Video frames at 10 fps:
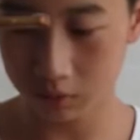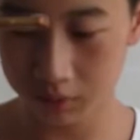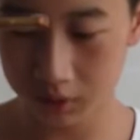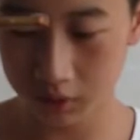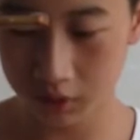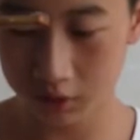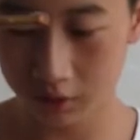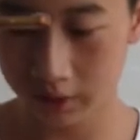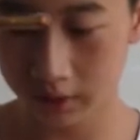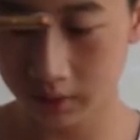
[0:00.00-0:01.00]
Oops,
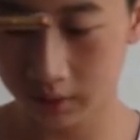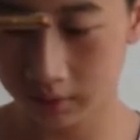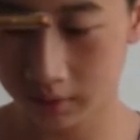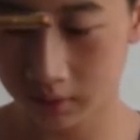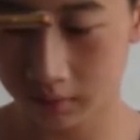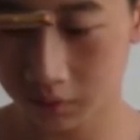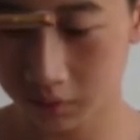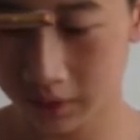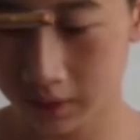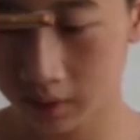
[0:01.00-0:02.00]
sorry, I didn't
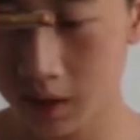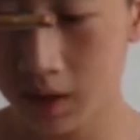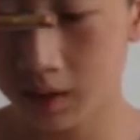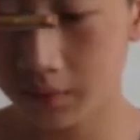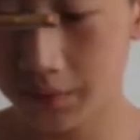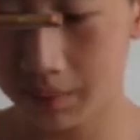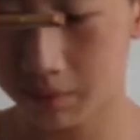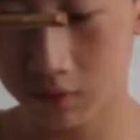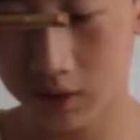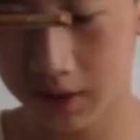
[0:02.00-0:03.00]
fold that
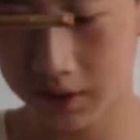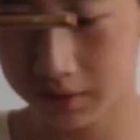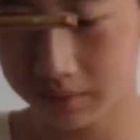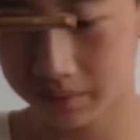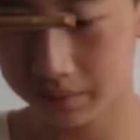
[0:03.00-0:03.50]
flap right.